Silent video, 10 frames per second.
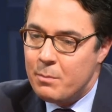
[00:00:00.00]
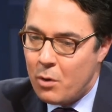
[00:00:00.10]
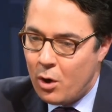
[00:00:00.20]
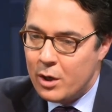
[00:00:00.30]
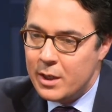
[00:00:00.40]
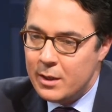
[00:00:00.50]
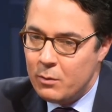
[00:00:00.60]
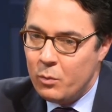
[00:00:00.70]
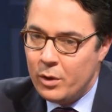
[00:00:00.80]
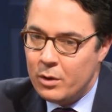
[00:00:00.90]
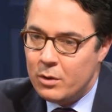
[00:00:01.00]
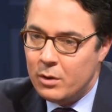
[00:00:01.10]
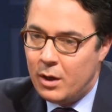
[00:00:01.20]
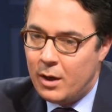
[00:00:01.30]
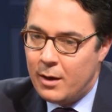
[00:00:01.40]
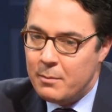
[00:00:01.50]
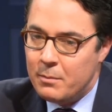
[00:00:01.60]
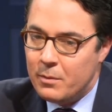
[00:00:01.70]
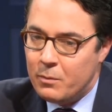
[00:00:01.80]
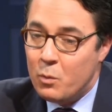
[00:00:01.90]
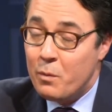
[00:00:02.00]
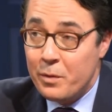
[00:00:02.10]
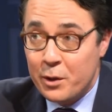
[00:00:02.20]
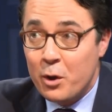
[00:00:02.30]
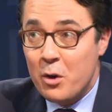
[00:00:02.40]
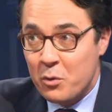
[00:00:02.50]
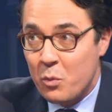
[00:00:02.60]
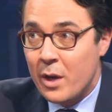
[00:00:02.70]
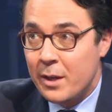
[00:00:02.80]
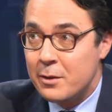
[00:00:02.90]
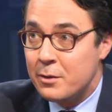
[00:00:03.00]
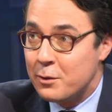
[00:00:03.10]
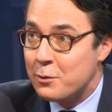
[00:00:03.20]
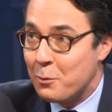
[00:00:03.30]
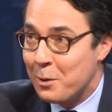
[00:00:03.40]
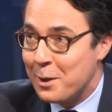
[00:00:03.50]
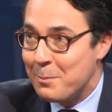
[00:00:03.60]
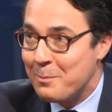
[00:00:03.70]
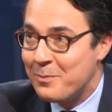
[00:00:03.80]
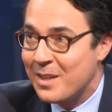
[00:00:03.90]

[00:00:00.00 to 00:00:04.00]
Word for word: The party will figure out a way to destroy him.